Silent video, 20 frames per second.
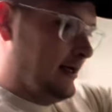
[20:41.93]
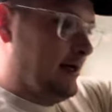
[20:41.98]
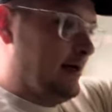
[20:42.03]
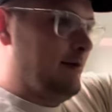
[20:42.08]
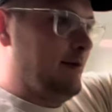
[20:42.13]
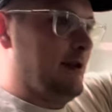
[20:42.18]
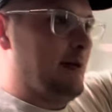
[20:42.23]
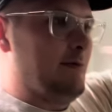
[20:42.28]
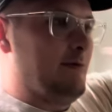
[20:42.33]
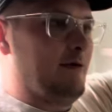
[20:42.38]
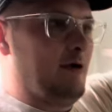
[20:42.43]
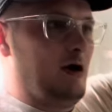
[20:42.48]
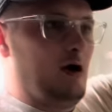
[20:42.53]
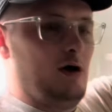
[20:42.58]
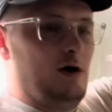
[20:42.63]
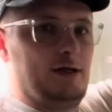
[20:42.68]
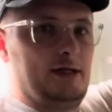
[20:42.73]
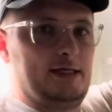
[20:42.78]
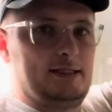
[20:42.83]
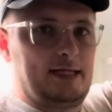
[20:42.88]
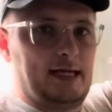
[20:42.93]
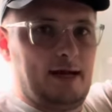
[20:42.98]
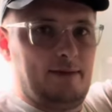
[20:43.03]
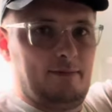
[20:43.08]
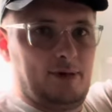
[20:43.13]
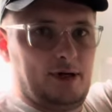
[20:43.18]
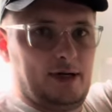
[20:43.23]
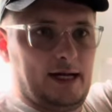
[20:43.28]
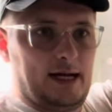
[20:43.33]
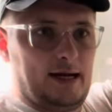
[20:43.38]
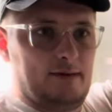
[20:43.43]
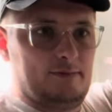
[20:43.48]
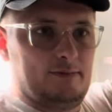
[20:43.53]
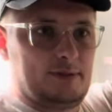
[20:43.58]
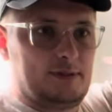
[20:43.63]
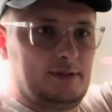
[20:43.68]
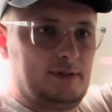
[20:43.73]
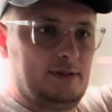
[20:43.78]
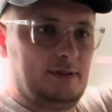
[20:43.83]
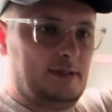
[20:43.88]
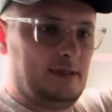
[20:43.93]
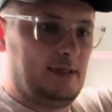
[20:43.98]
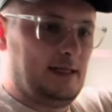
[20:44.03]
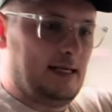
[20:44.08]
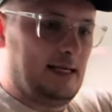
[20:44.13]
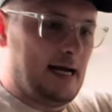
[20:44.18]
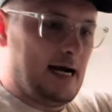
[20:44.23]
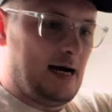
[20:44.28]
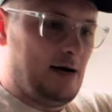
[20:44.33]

But then we've got all these Game Boy games. Now.